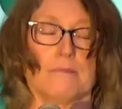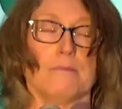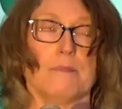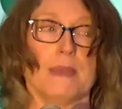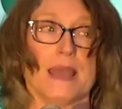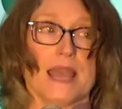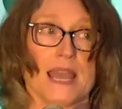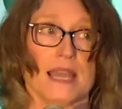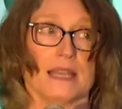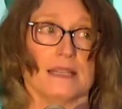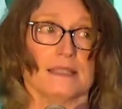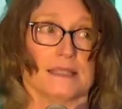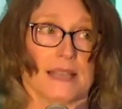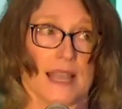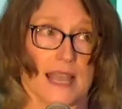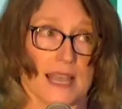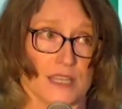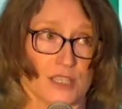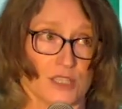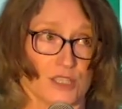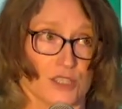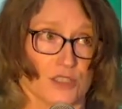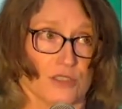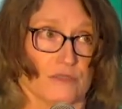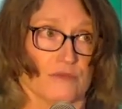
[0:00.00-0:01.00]
begs
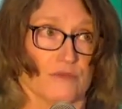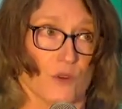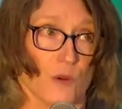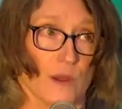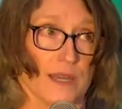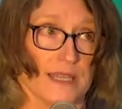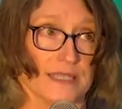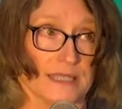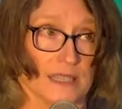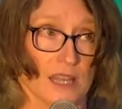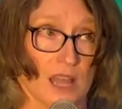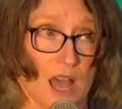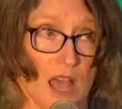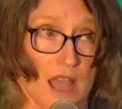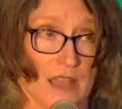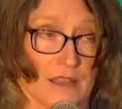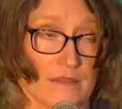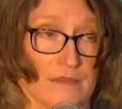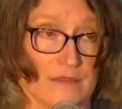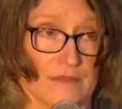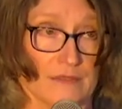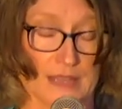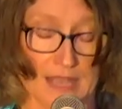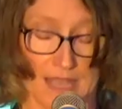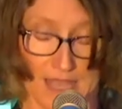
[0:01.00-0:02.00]
Esther for his
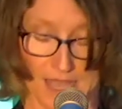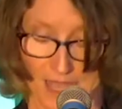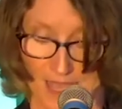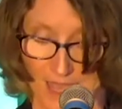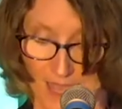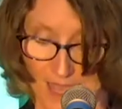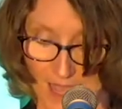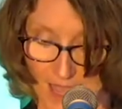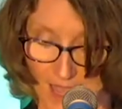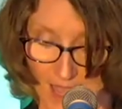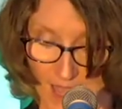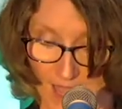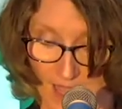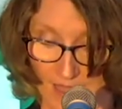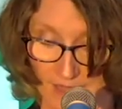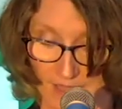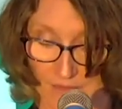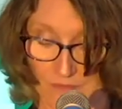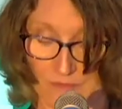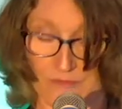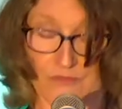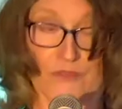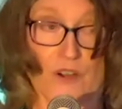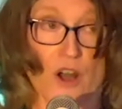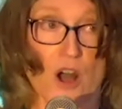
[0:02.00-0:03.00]
life and
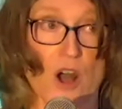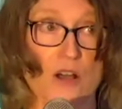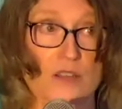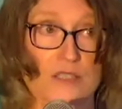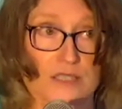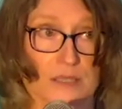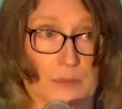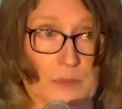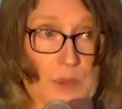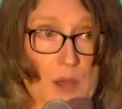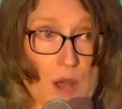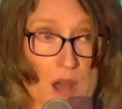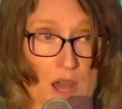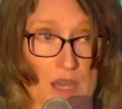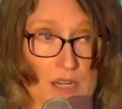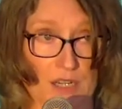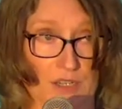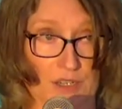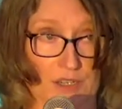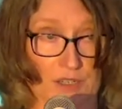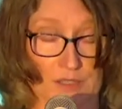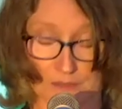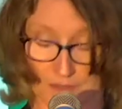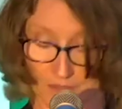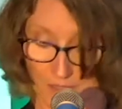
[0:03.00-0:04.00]
then falls upon
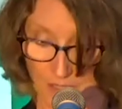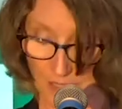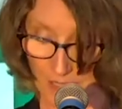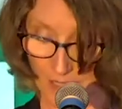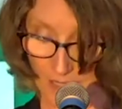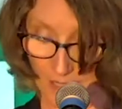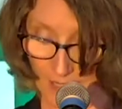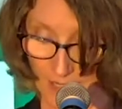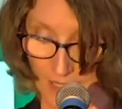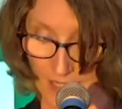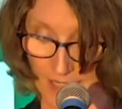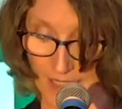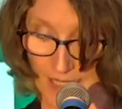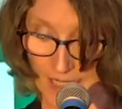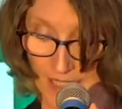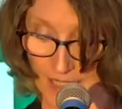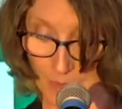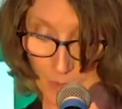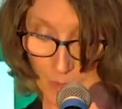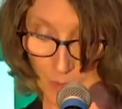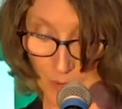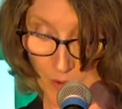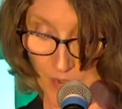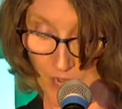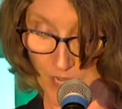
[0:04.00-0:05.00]
her in
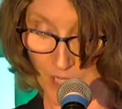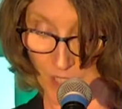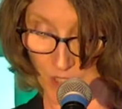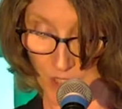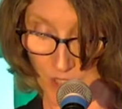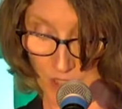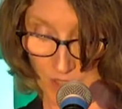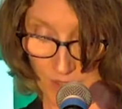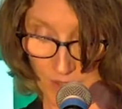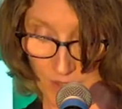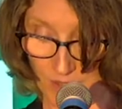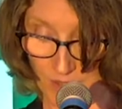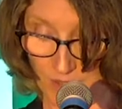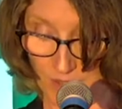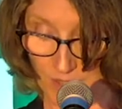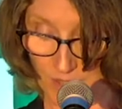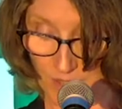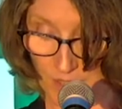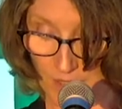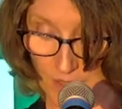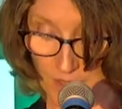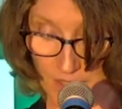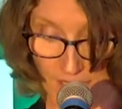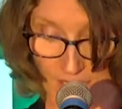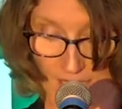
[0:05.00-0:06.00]
desperation.
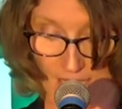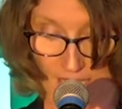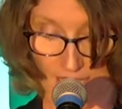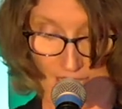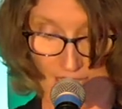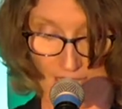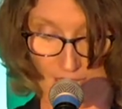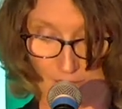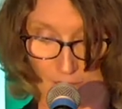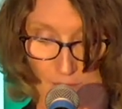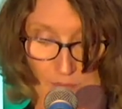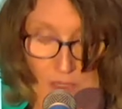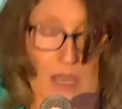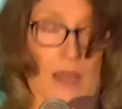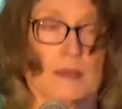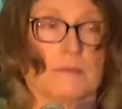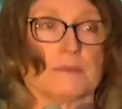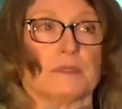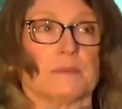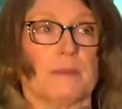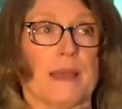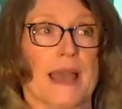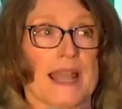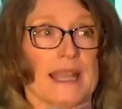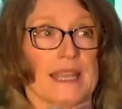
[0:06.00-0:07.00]
The king comes
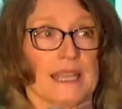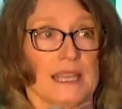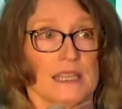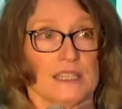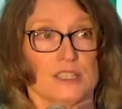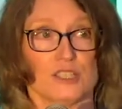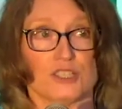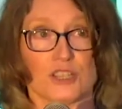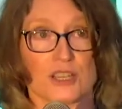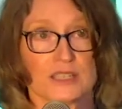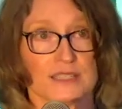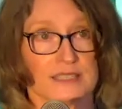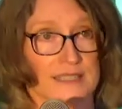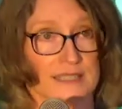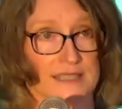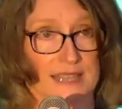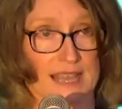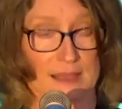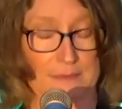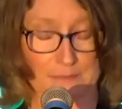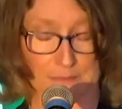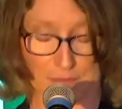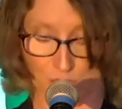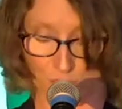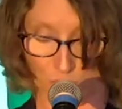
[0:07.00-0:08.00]
back in just at
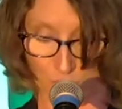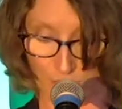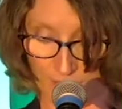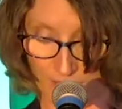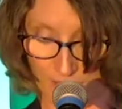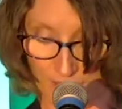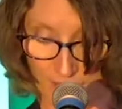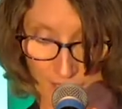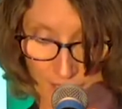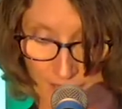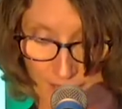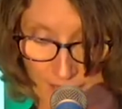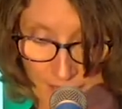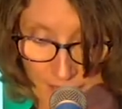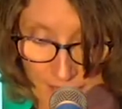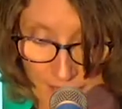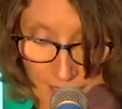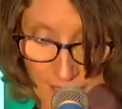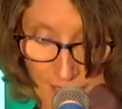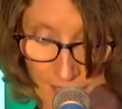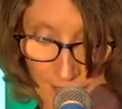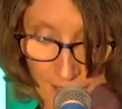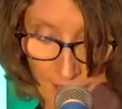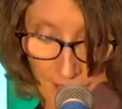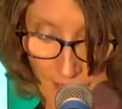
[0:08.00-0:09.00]
that moment and
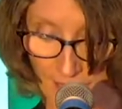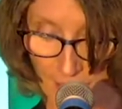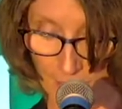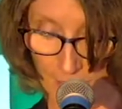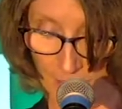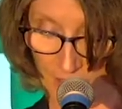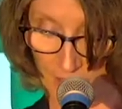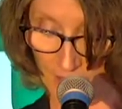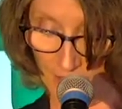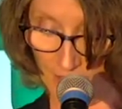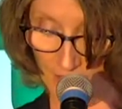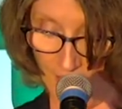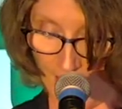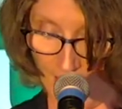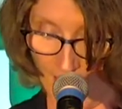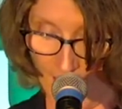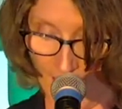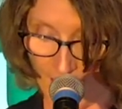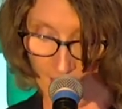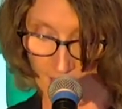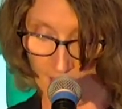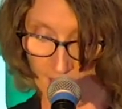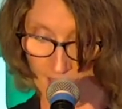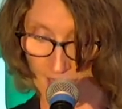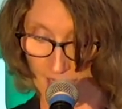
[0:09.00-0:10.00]
sees Haman,
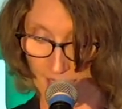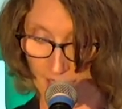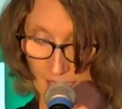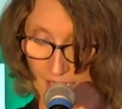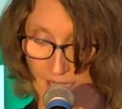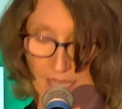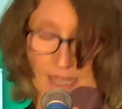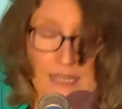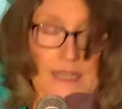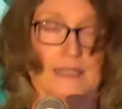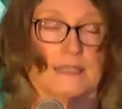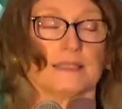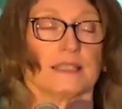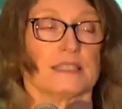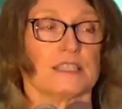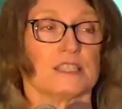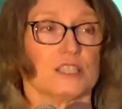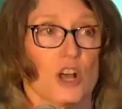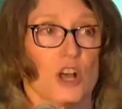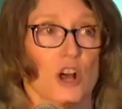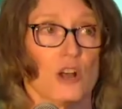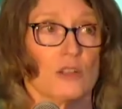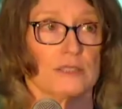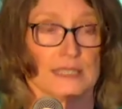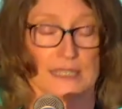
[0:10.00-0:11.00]
thinking he is
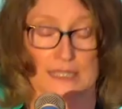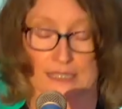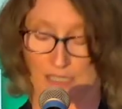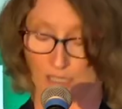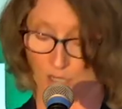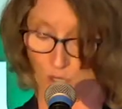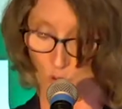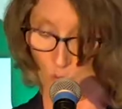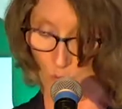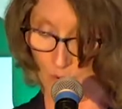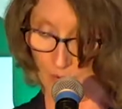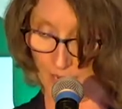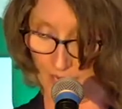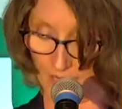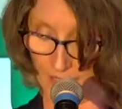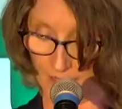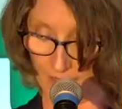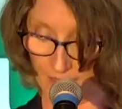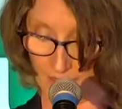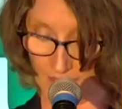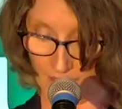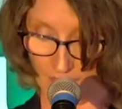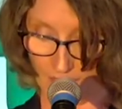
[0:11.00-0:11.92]
assaulting the queen.